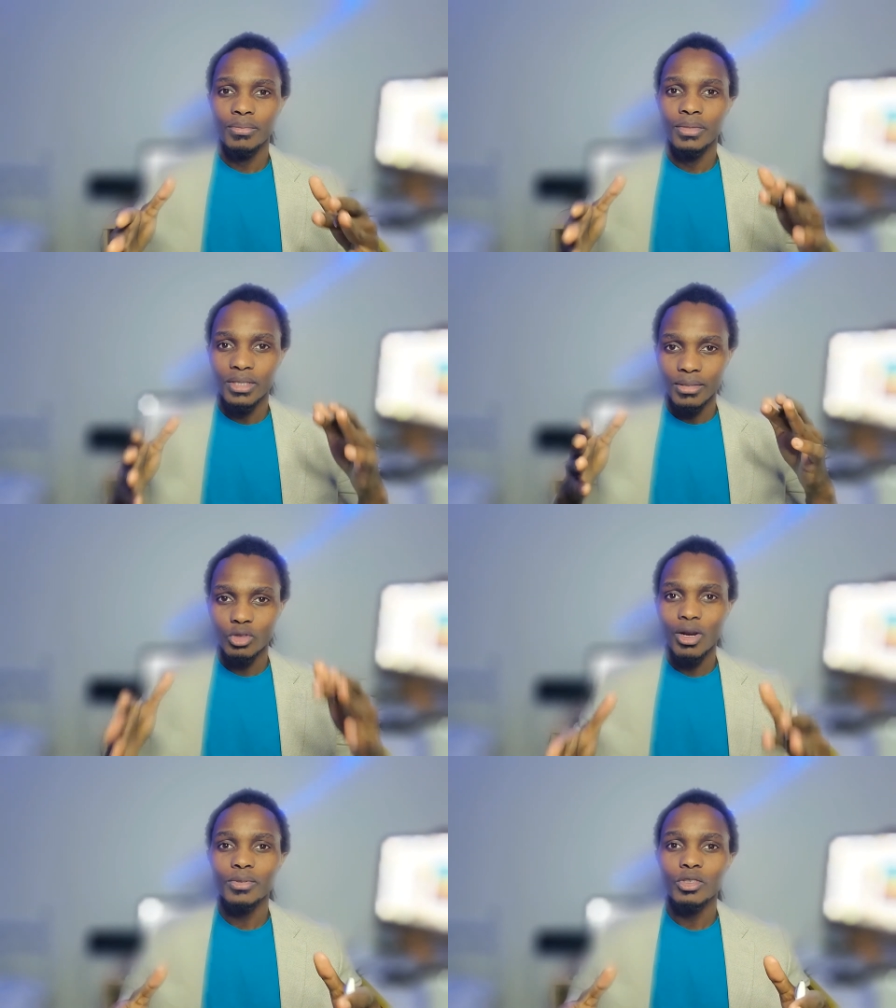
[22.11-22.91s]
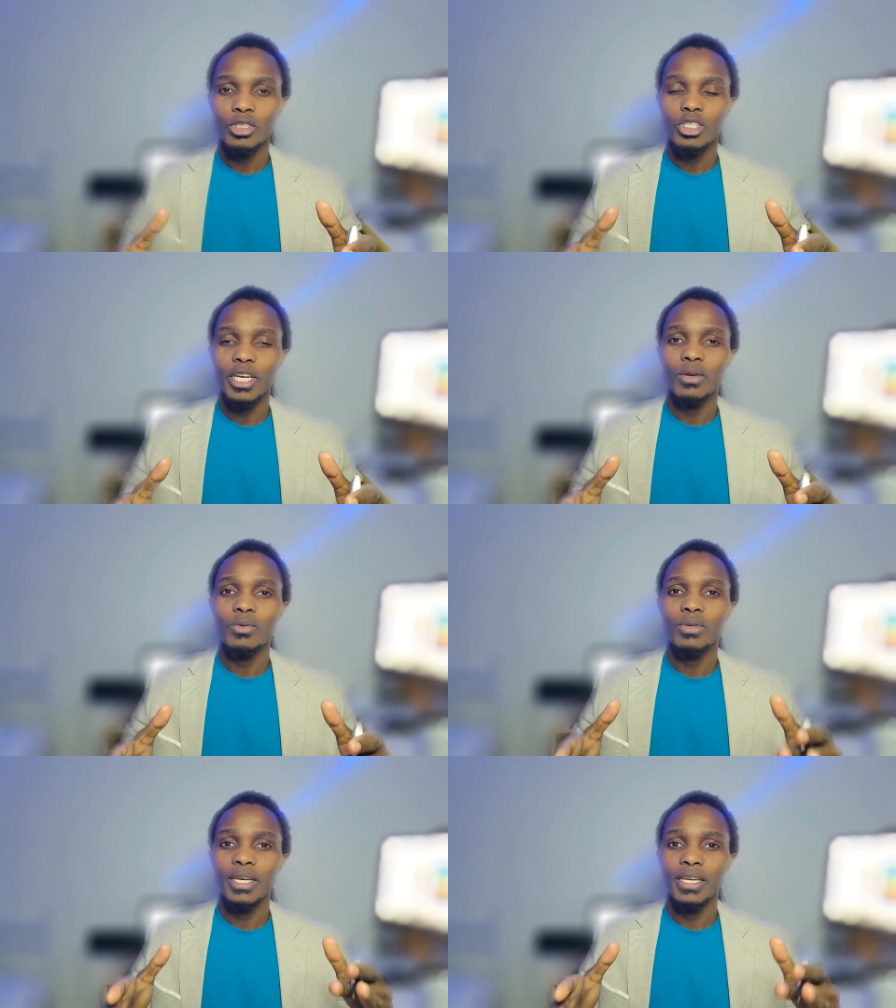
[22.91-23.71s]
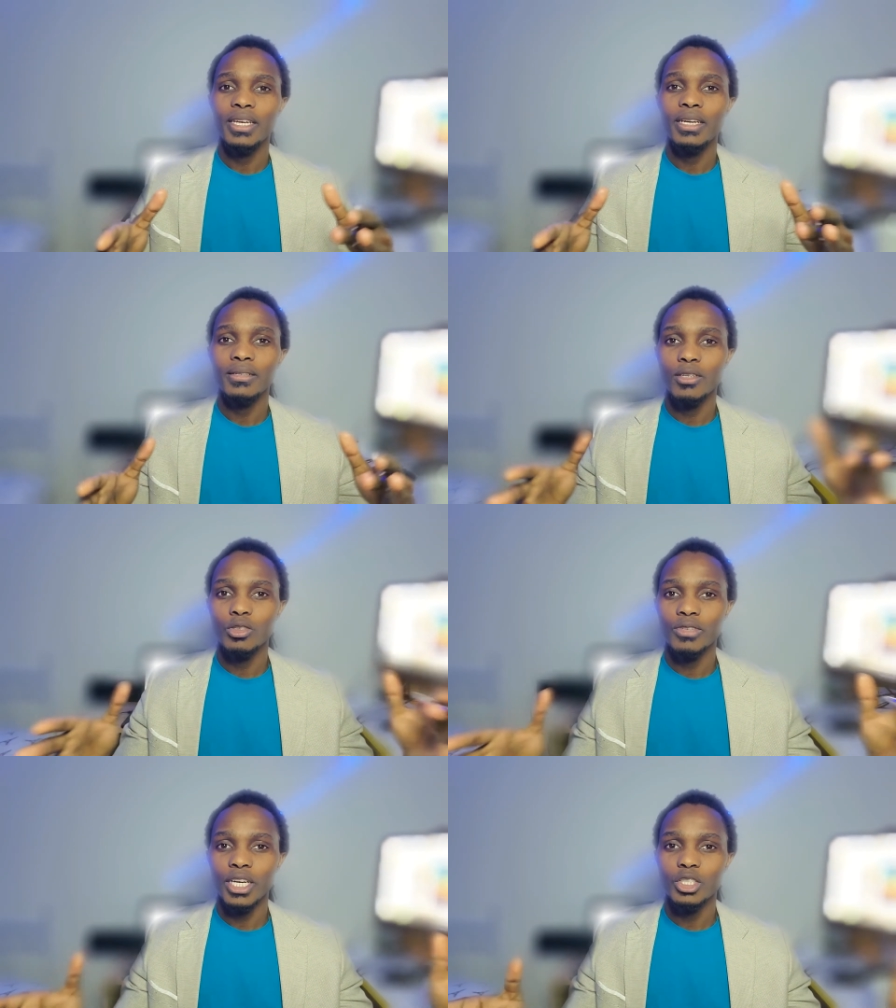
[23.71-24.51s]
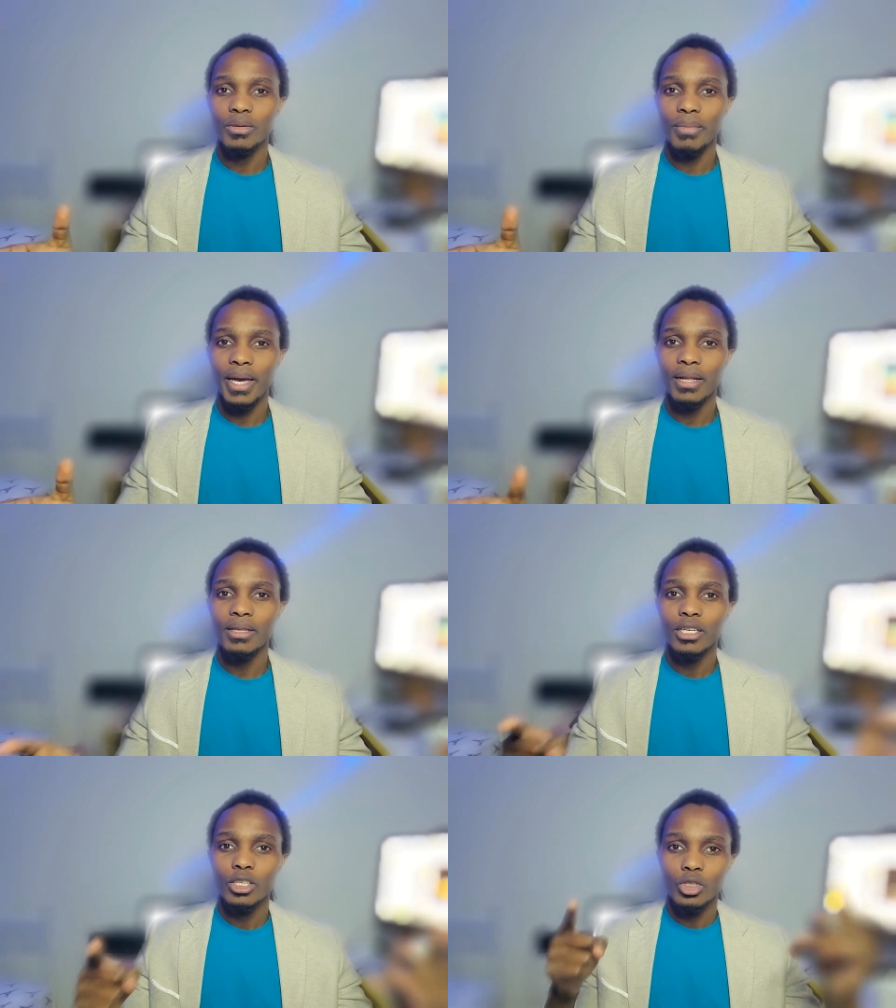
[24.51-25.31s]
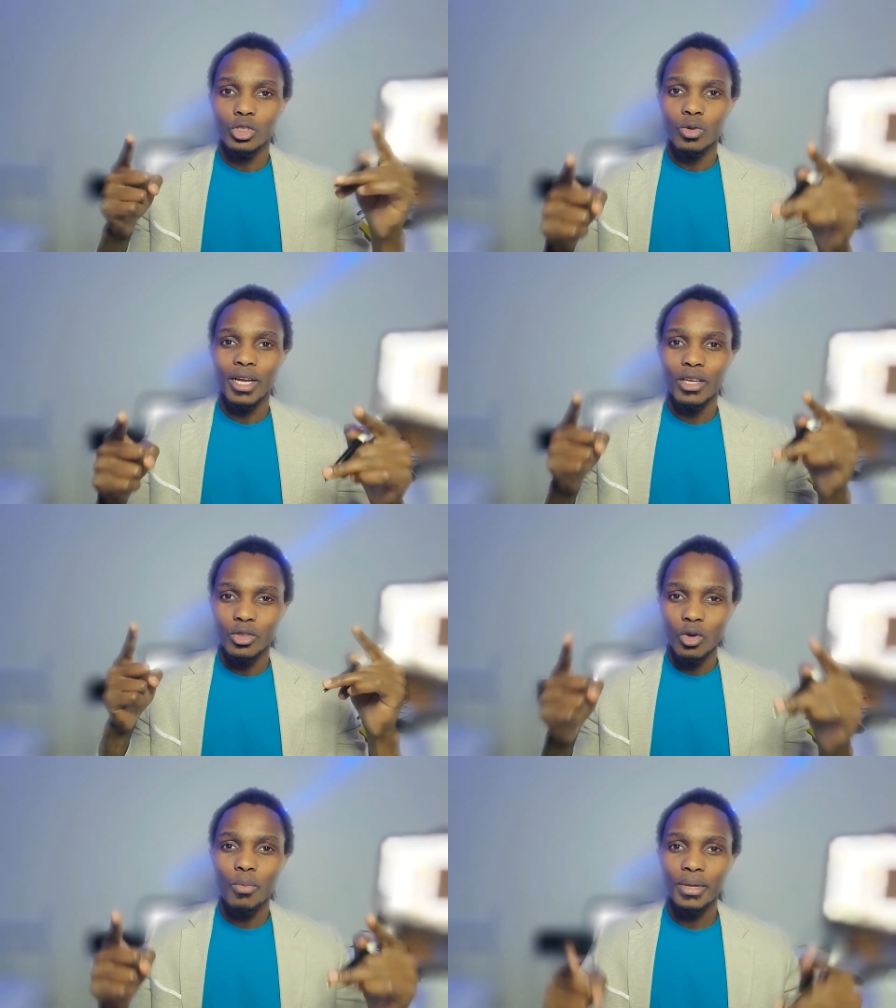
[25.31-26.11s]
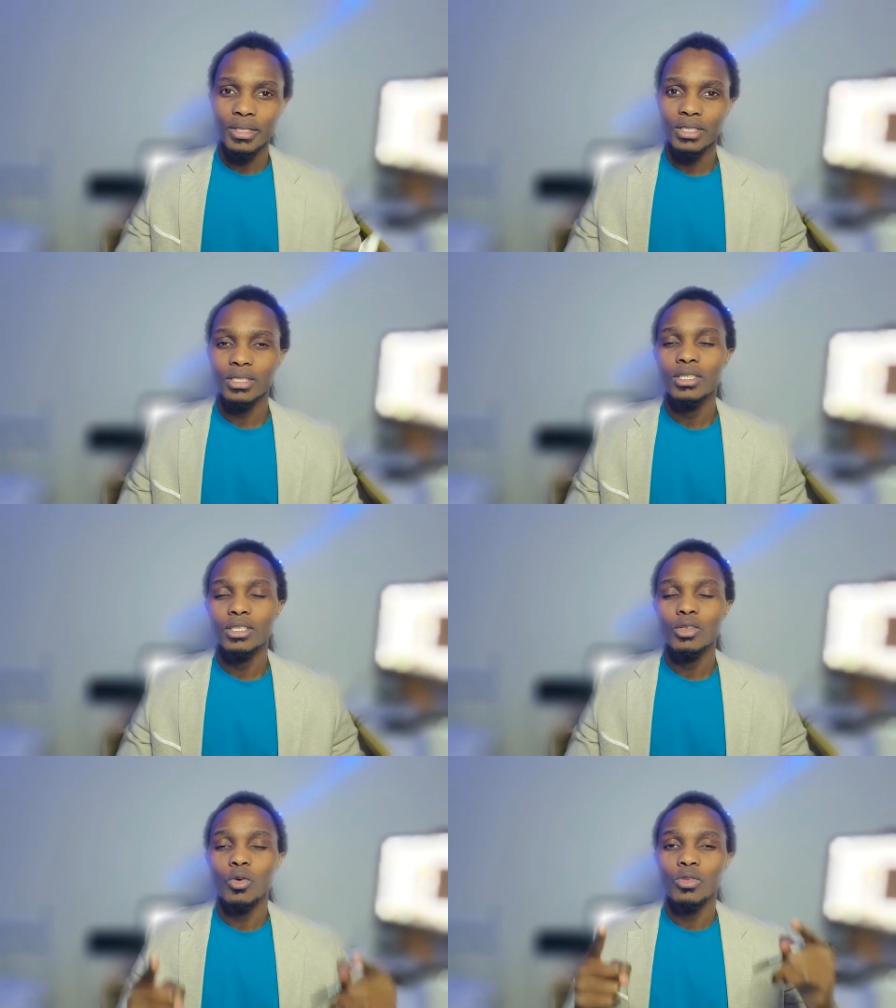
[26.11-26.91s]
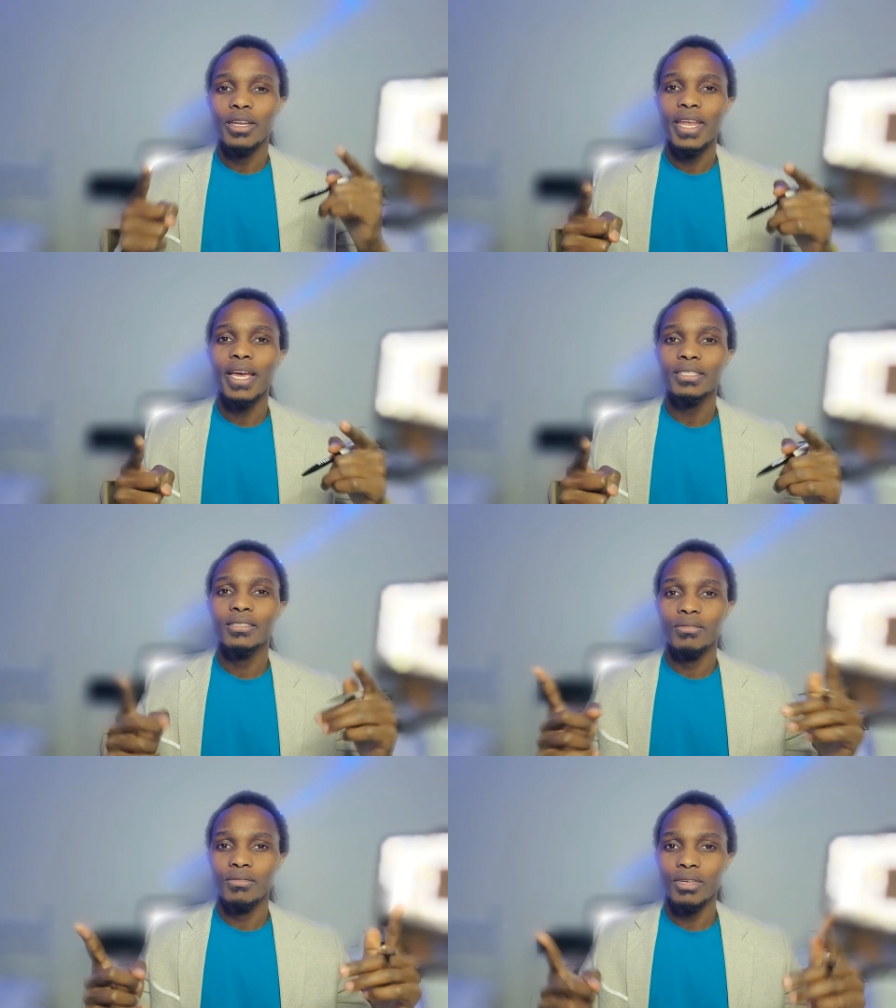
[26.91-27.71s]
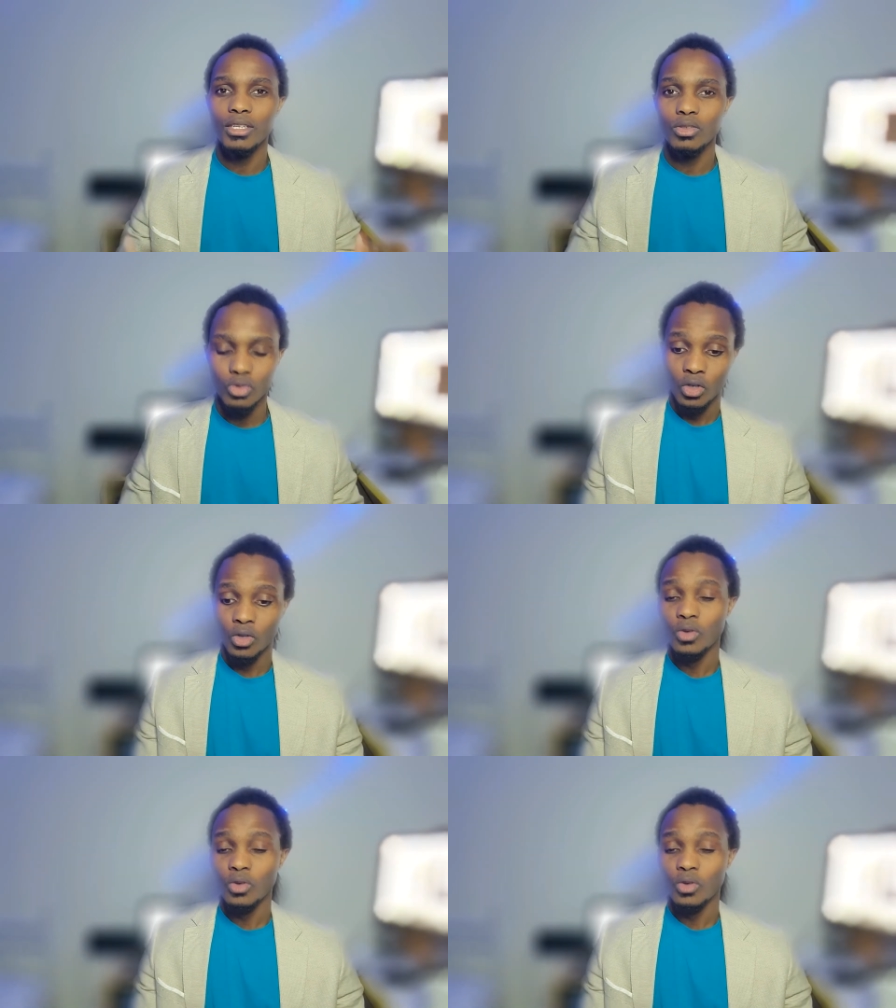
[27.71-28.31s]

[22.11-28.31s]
subscribe to this channel and hit the notification bell so that you don't miss on the next videos.